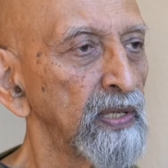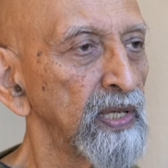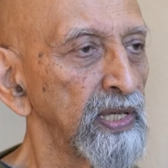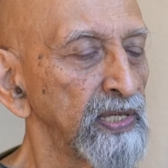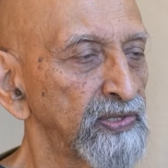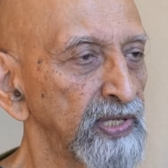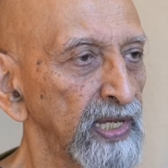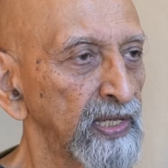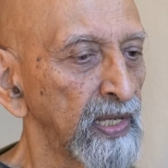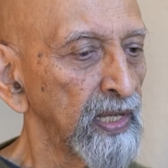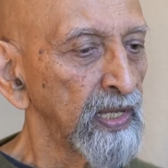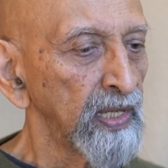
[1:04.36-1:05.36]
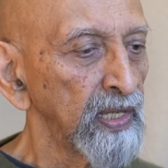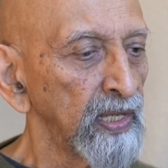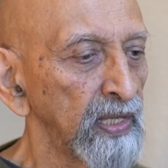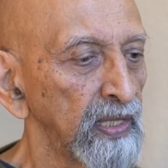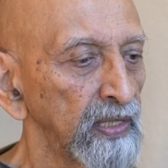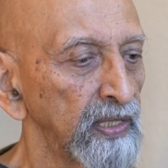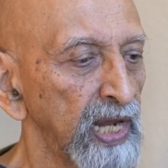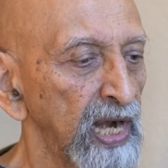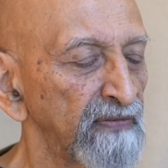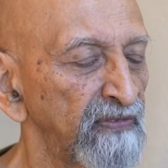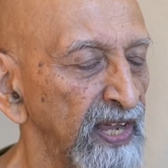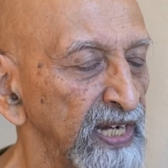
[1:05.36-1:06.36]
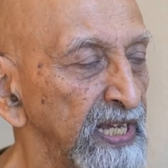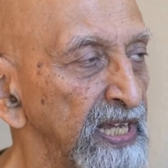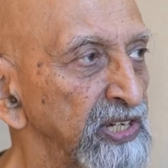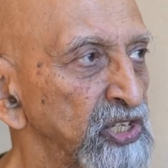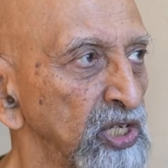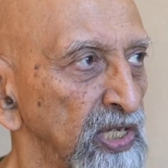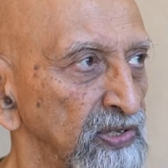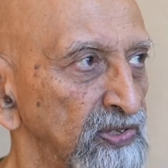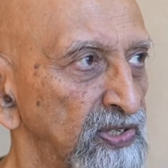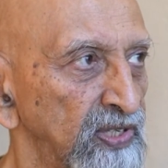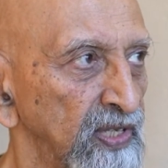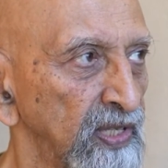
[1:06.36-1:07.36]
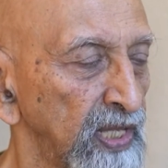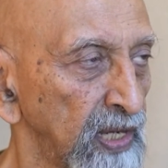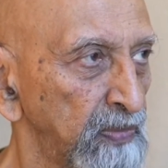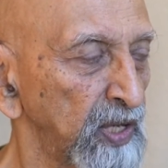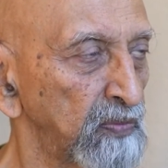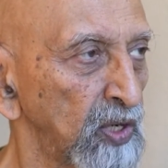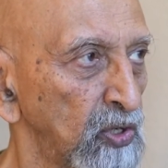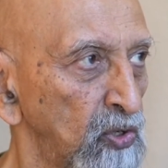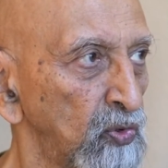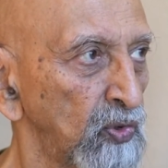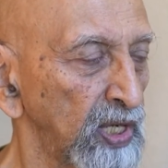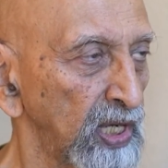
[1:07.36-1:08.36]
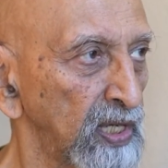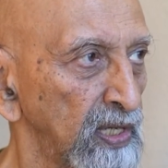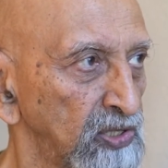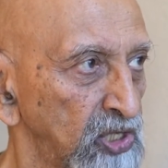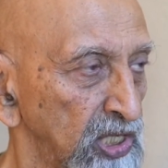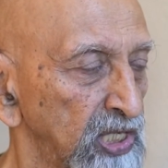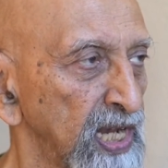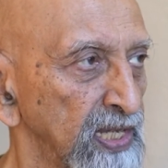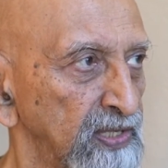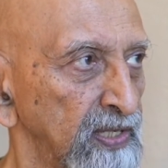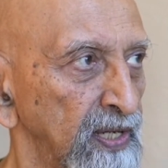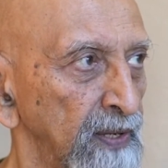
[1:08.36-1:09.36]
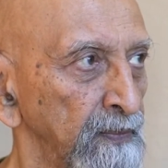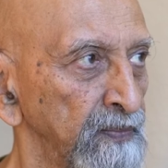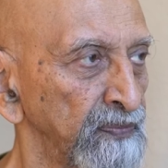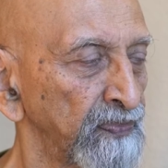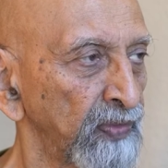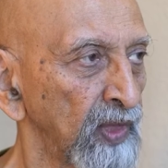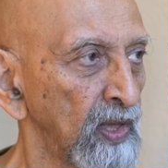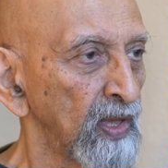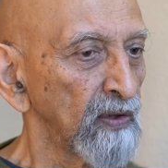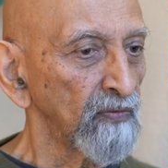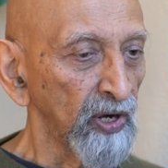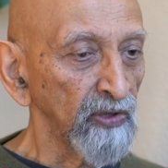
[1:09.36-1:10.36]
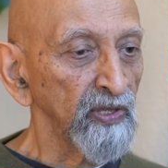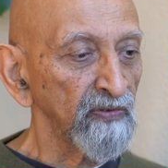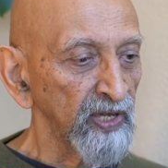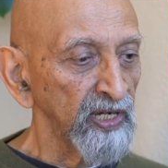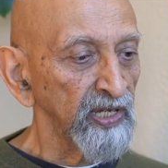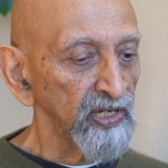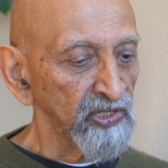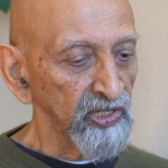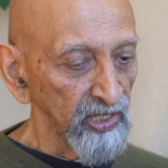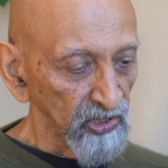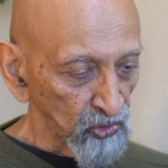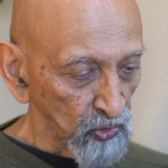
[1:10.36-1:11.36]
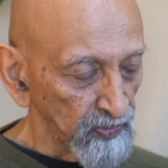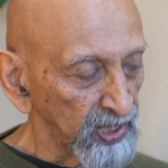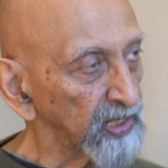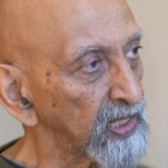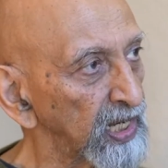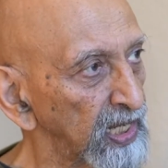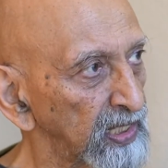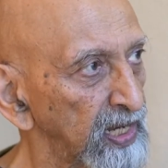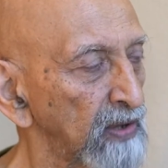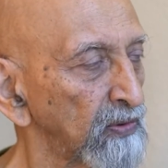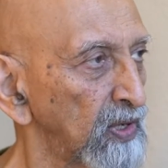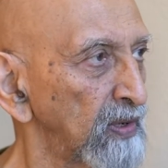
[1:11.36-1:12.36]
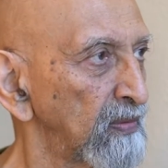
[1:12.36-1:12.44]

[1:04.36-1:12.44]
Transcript: is that there are variations that people do in Shirshasana. One of the variation is to bring the leg down.